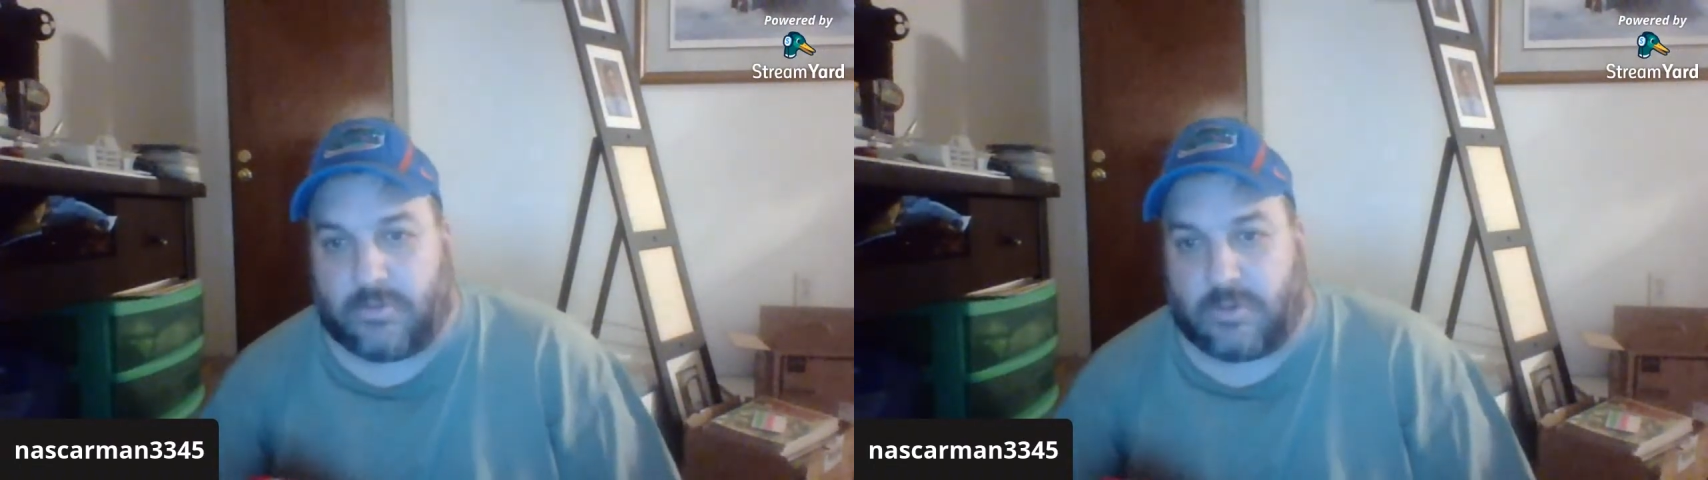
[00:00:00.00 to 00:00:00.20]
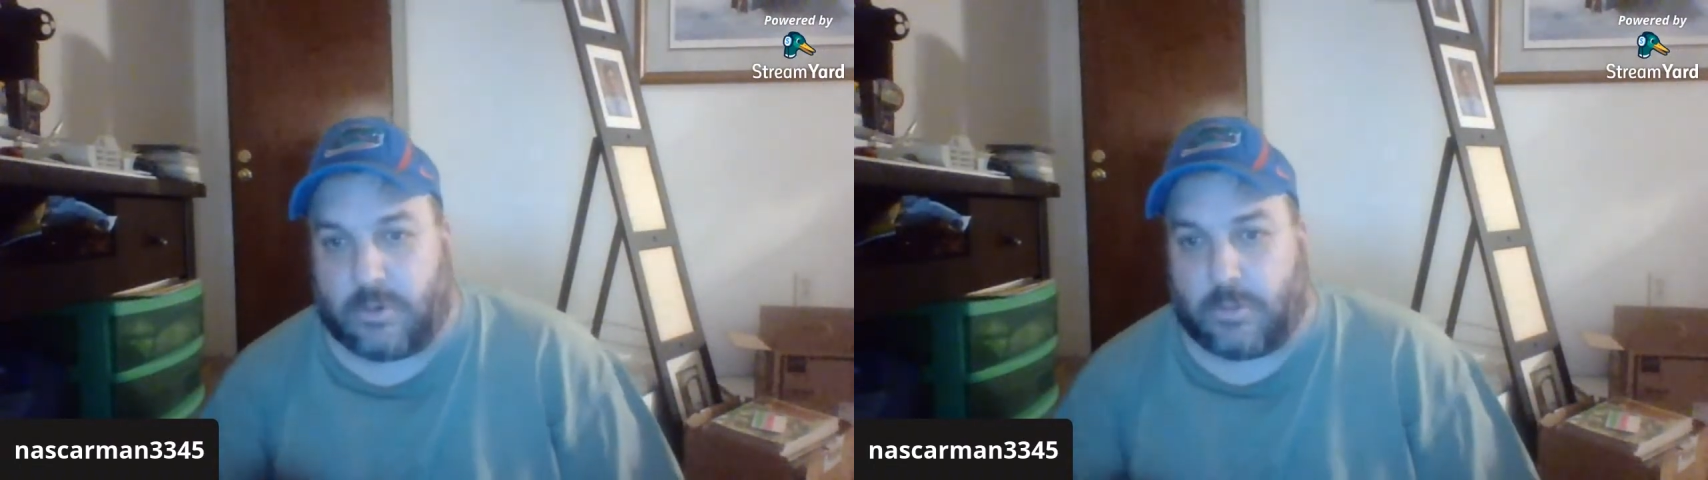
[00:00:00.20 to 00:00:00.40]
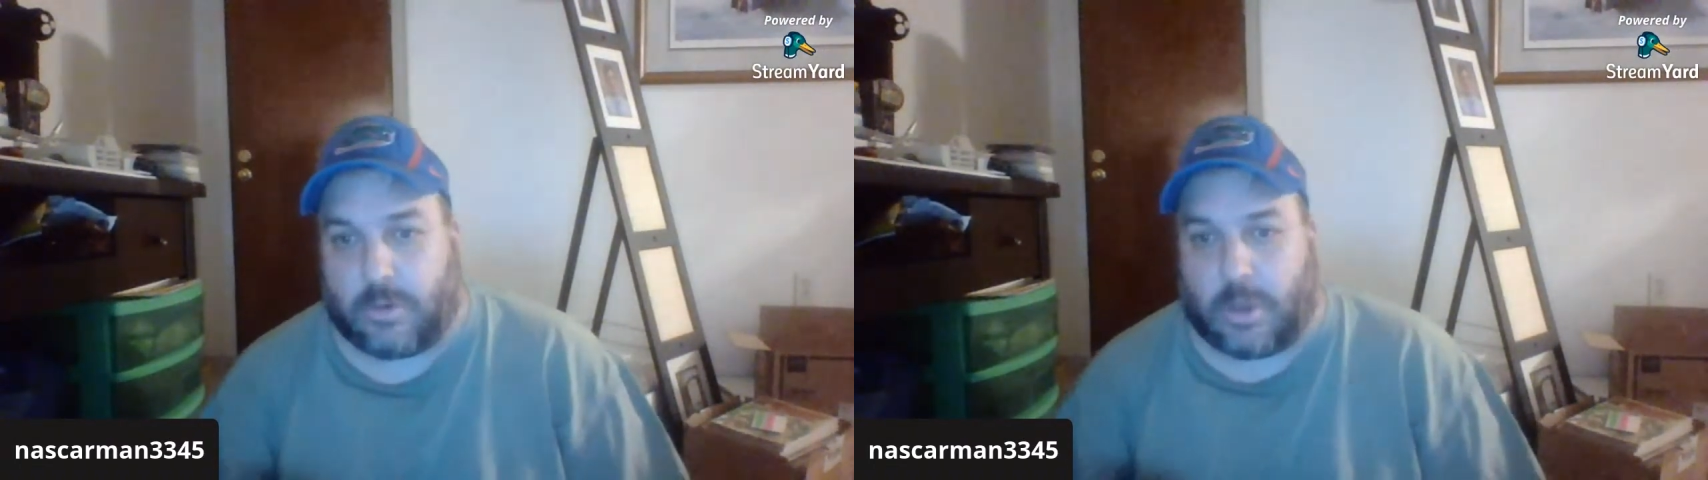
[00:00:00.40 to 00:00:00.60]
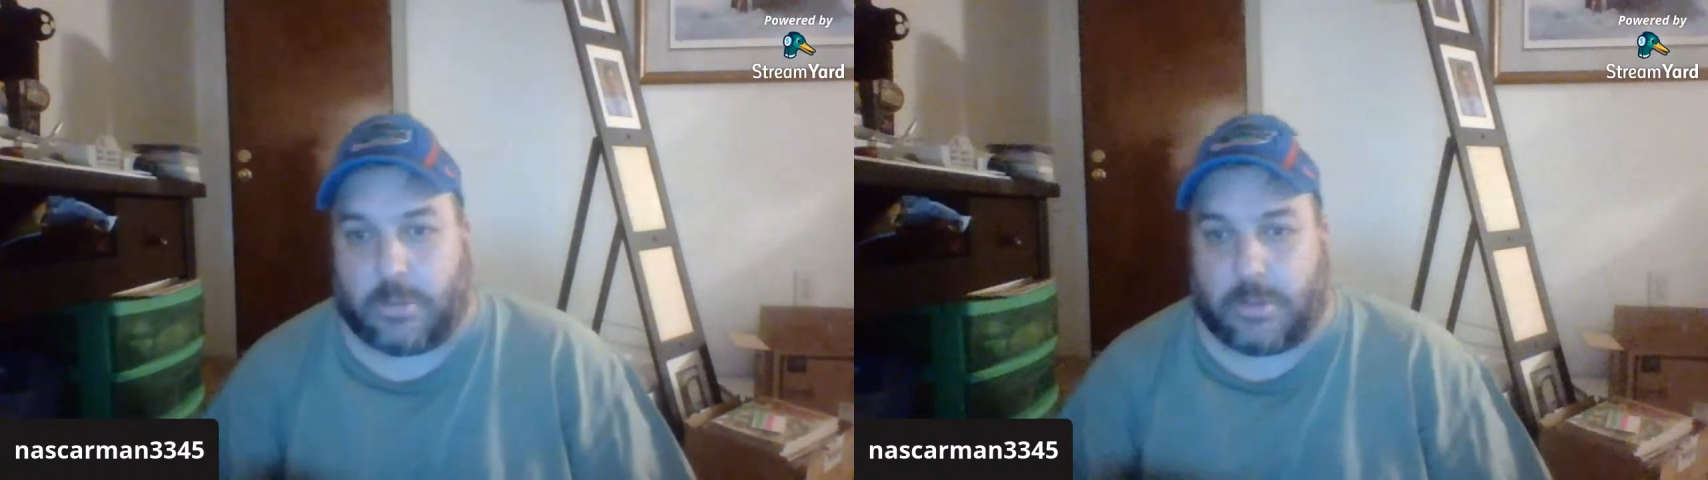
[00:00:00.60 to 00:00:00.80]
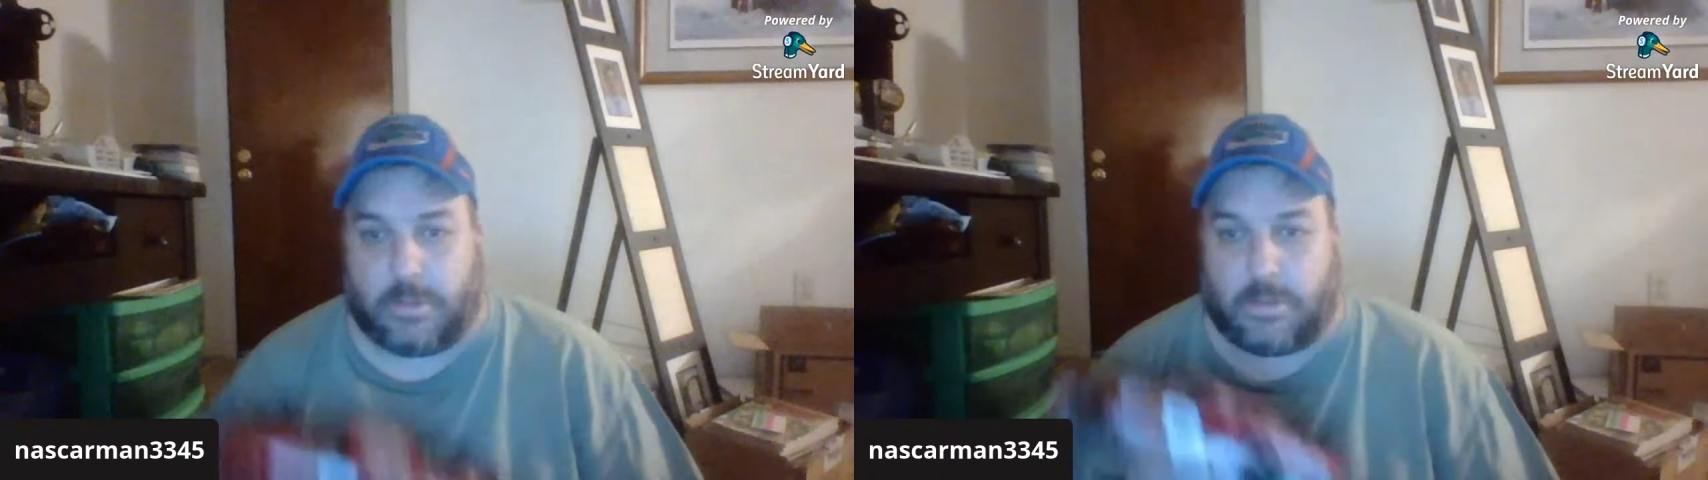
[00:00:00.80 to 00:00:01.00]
So I mean,